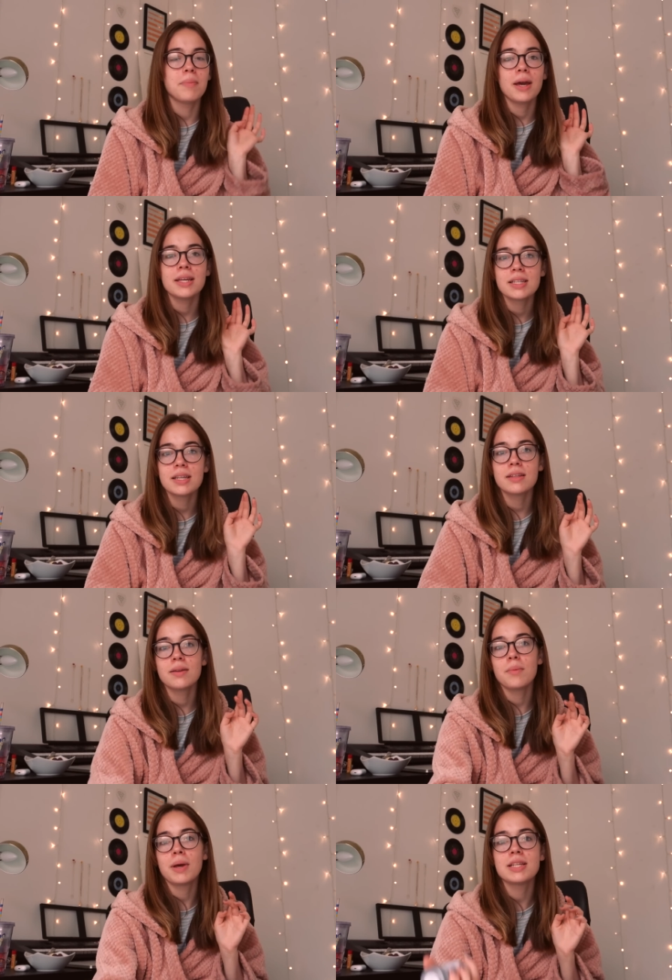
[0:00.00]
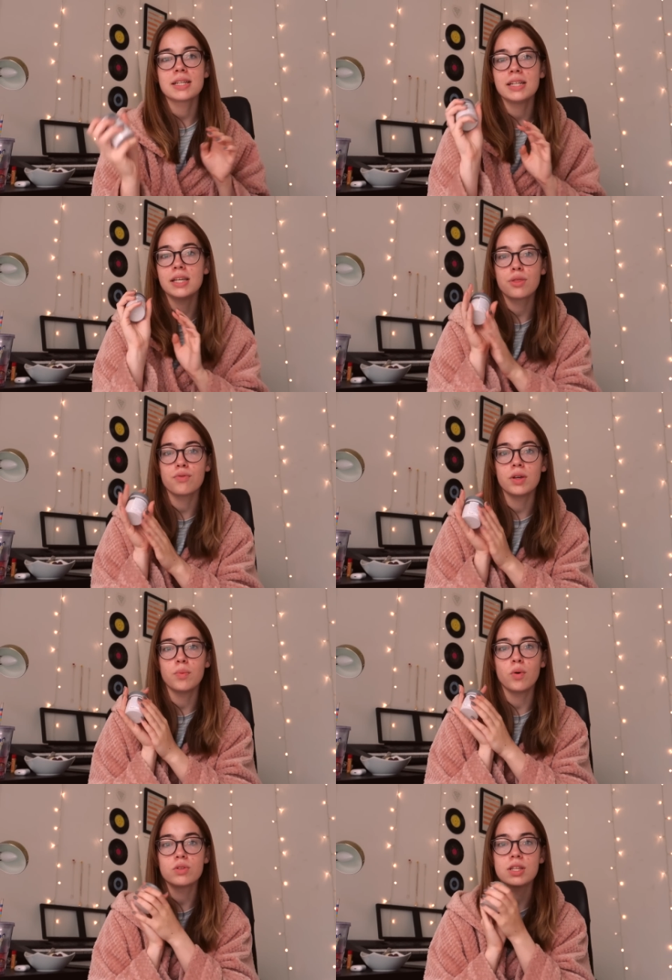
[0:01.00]
I'm painting basically 3
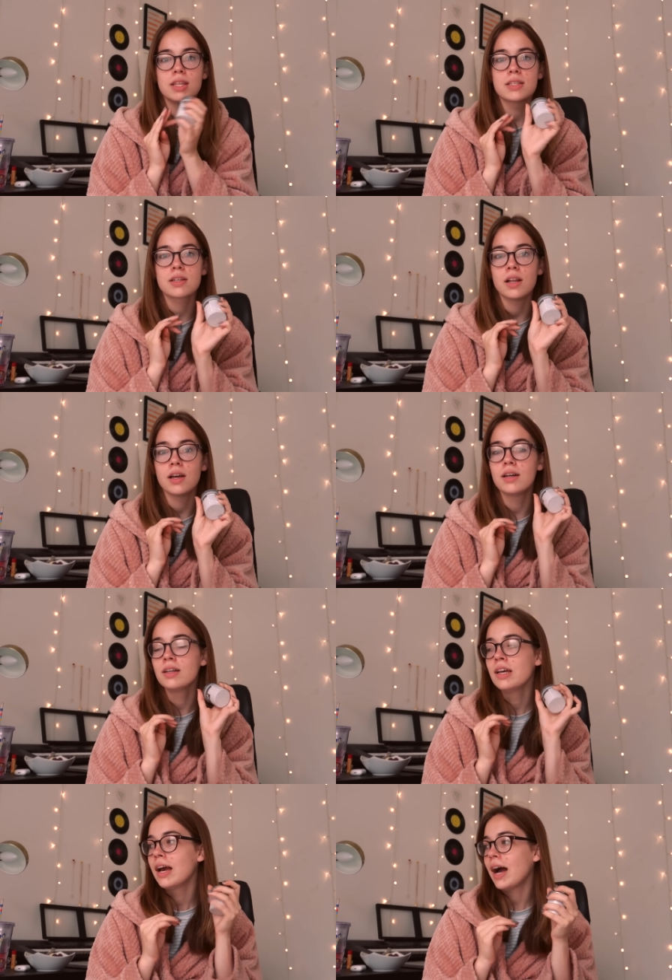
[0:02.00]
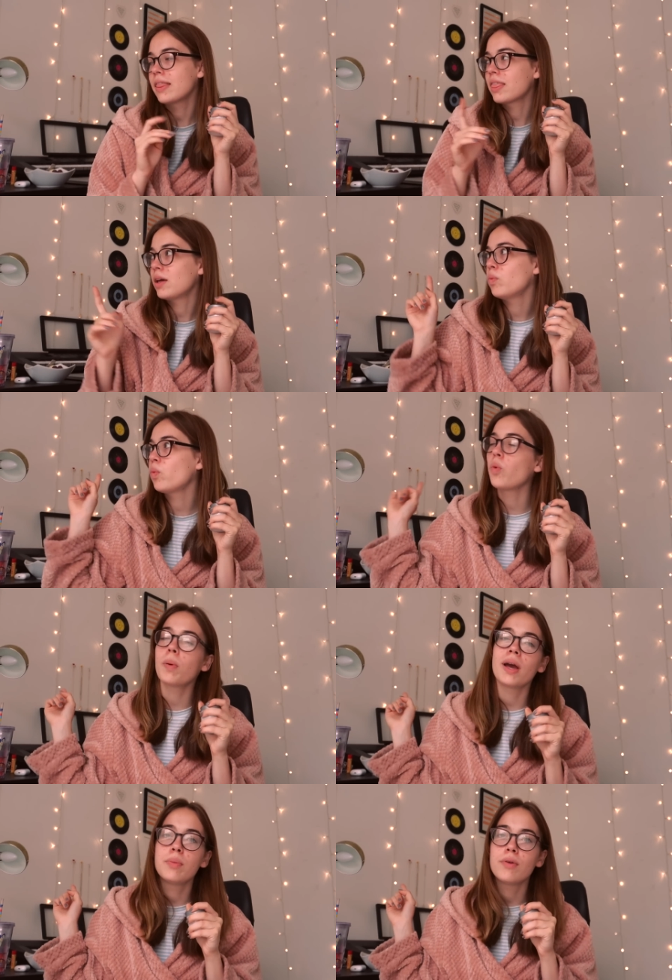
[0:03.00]
walls in this colour and then
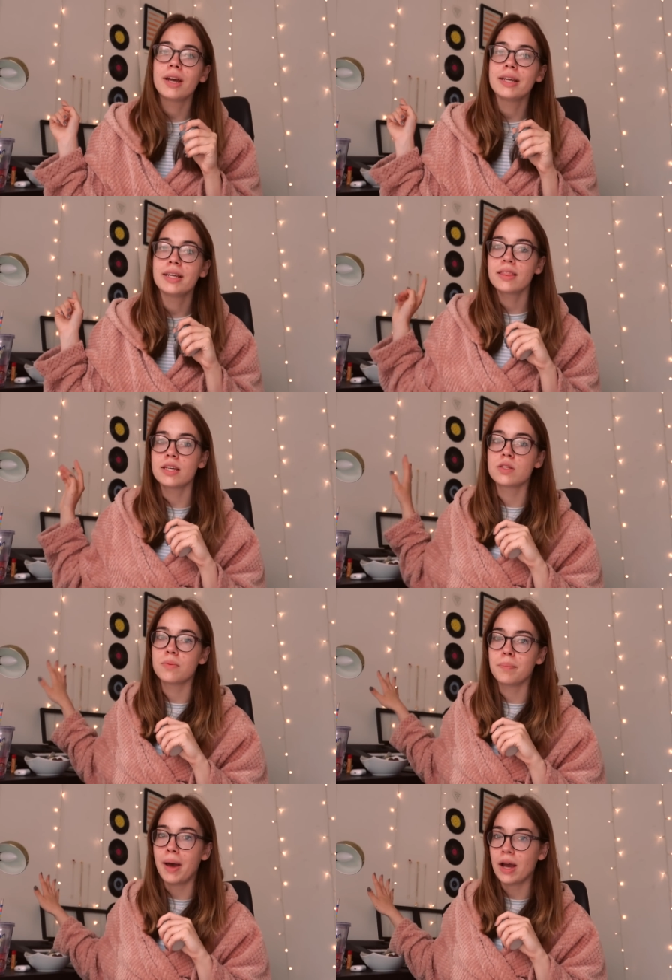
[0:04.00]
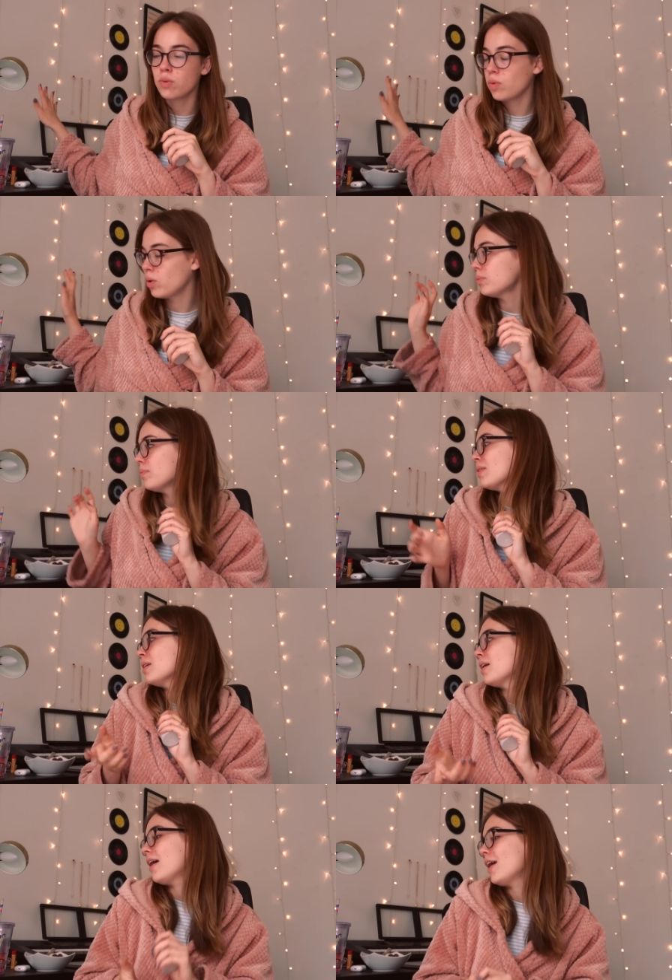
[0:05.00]
wallpapering this back wall
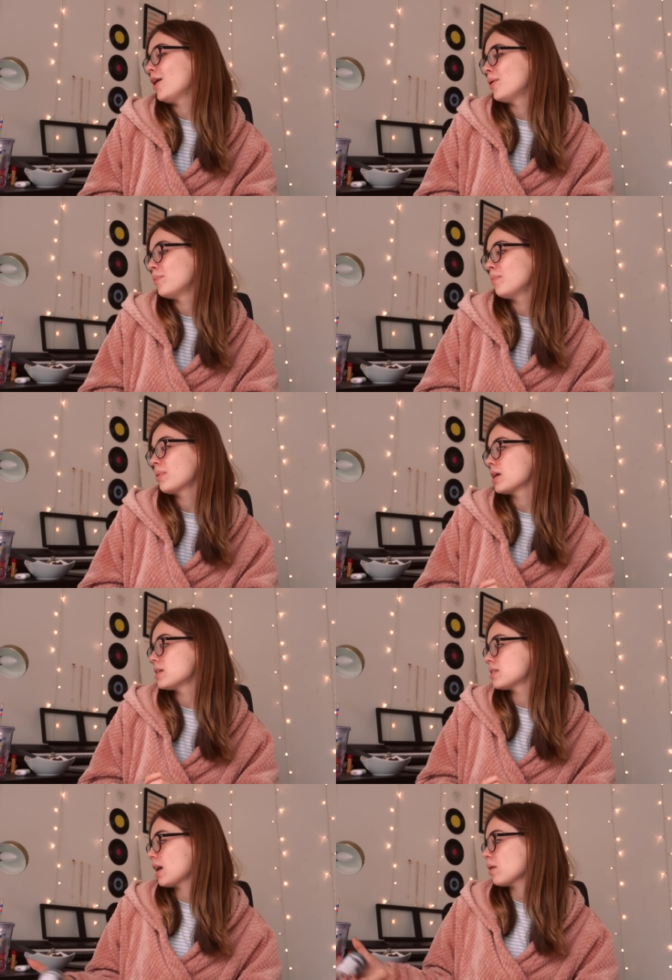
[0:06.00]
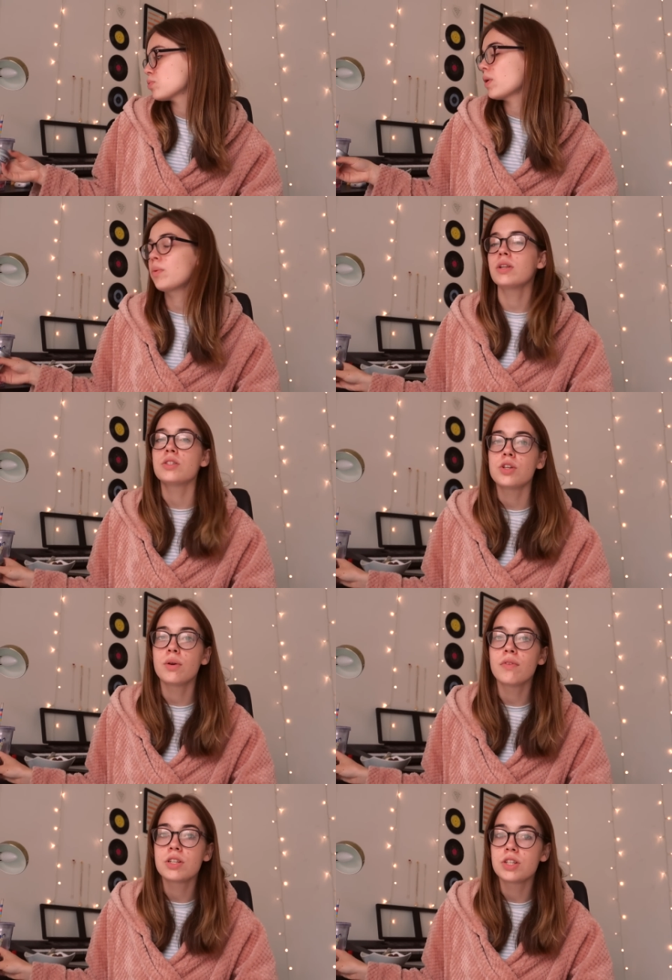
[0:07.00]
because that was what I wanted to
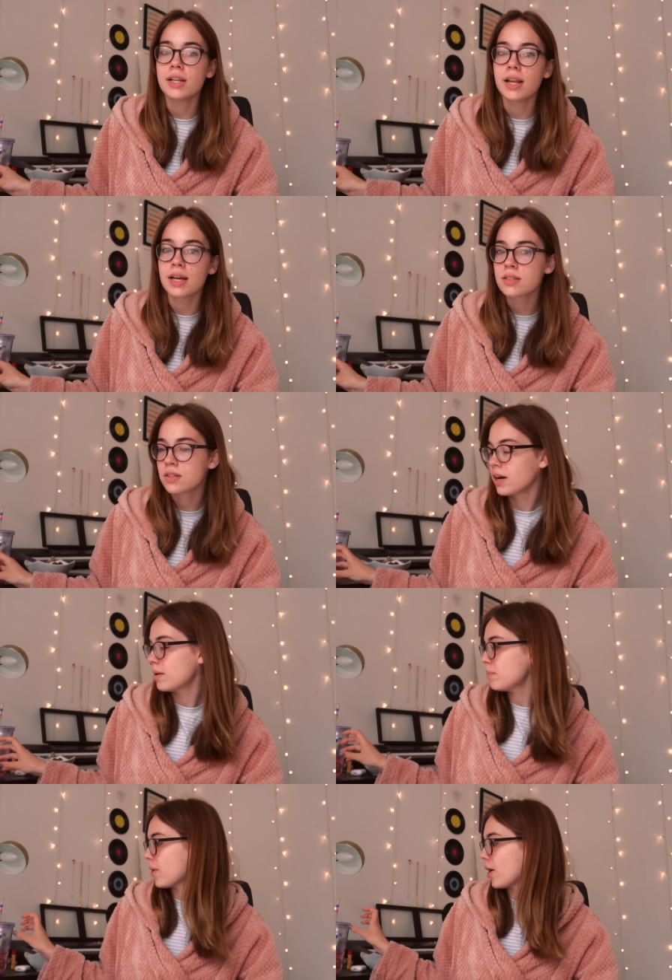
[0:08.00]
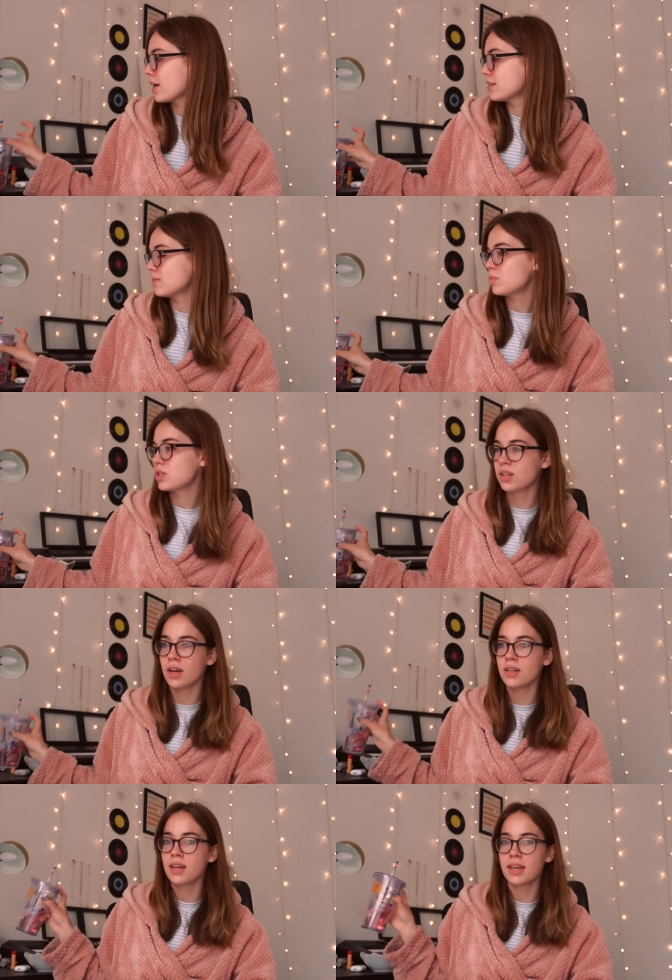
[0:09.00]
do originally last time, but I
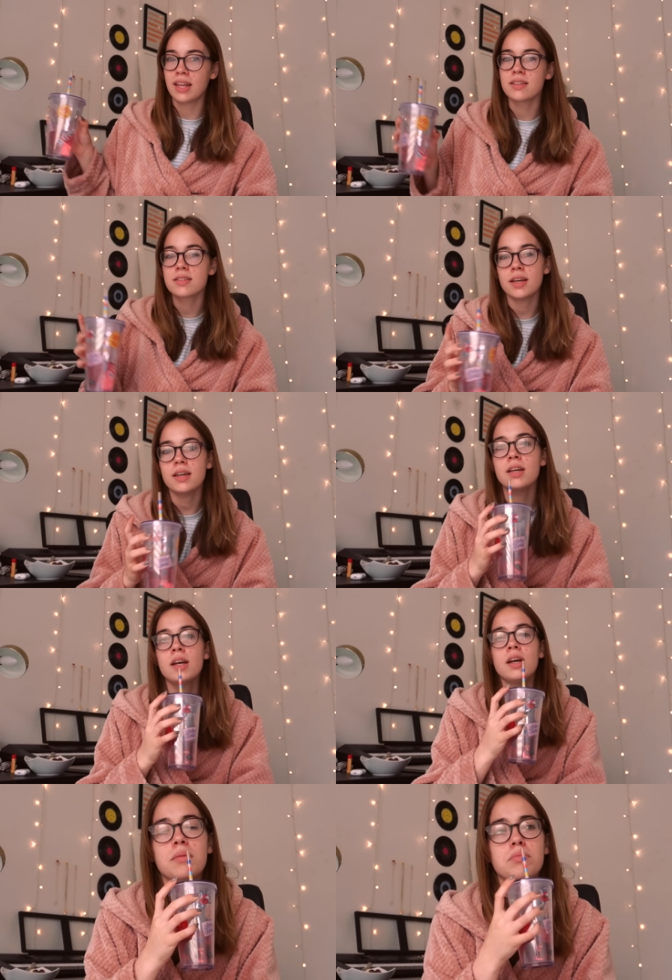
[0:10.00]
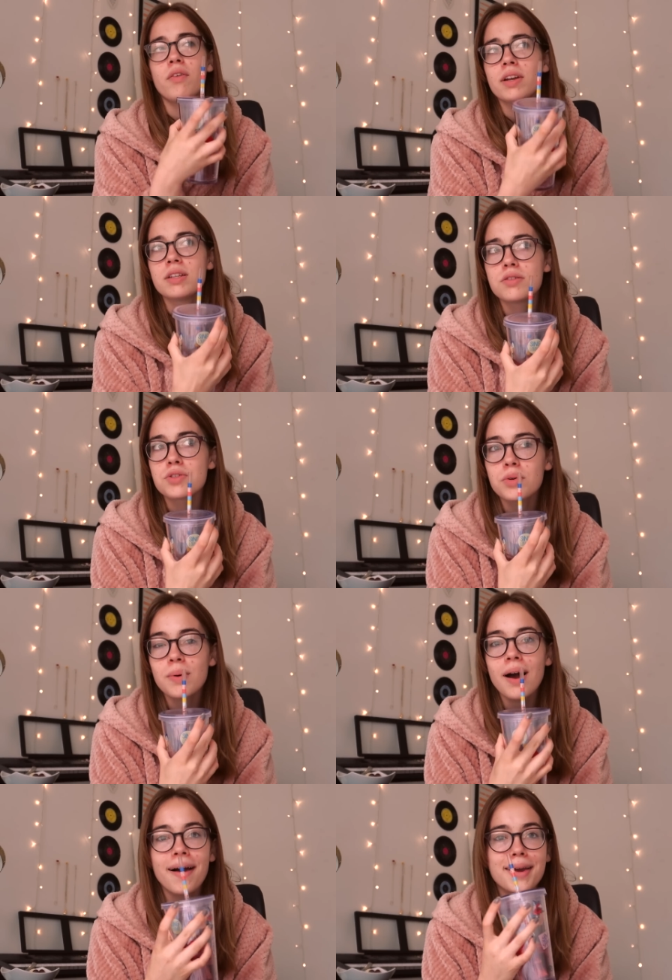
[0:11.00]
decided against it. Not really too sure
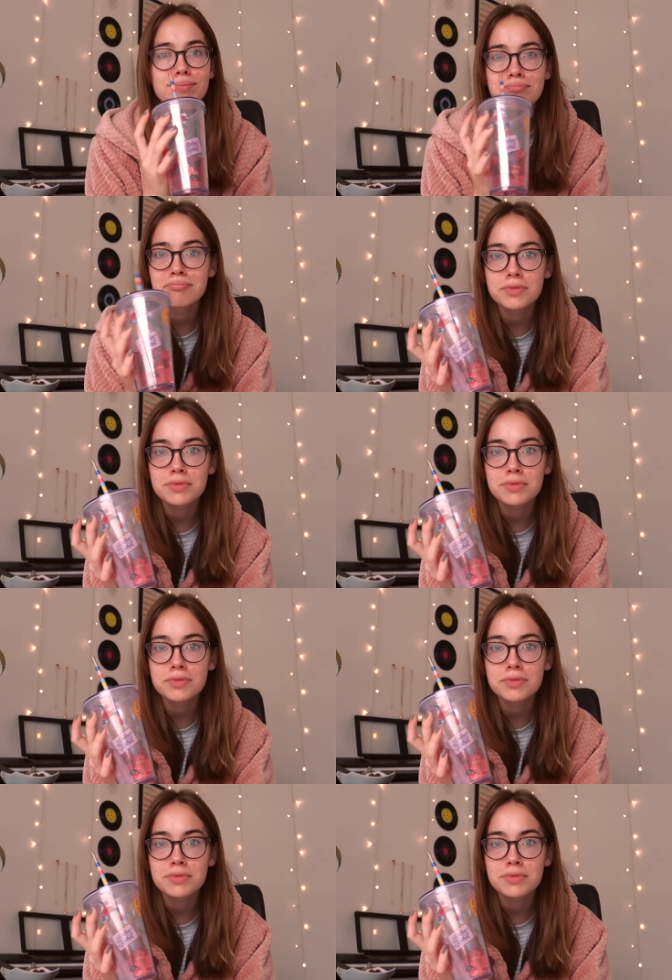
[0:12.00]
why.